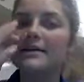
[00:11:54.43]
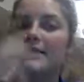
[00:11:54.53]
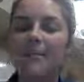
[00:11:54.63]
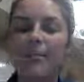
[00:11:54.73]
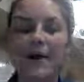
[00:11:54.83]

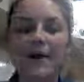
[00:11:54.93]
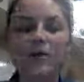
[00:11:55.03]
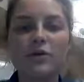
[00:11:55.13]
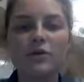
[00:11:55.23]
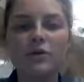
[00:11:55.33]
Separating
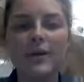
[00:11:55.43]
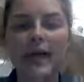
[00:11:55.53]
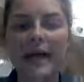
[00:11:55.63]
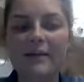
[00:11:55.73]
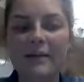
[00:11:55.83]
cultural
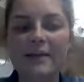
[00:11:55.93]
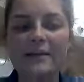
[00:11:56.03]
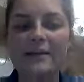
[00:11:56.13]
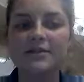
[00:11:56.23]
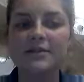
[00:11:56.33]
behaviors
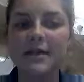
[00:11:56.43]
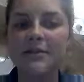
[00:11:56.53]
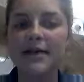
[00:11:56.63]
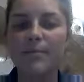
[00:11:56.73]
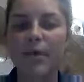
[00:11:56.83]
is a really
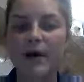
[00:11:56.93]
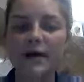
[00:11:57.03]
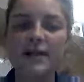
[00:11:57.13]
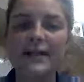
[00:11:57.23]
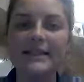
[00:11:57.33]
big part
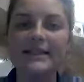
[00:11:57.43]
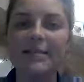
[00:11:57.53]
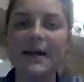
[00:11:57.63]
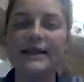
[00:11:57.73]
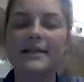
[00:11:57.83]
in this,
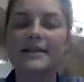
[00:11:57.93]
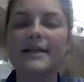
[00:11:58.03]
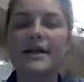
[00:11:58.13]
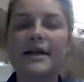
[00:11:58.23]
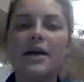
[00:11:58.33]
because
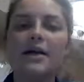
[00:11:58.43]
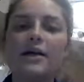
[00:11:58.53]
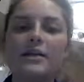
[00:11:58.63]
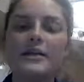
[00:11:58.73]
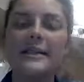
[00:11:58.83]

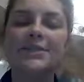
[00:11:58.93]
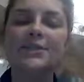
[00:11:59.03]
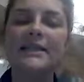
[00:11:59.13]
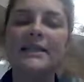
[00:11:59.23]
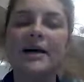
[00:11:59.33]

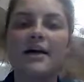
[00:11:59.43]
teachers need to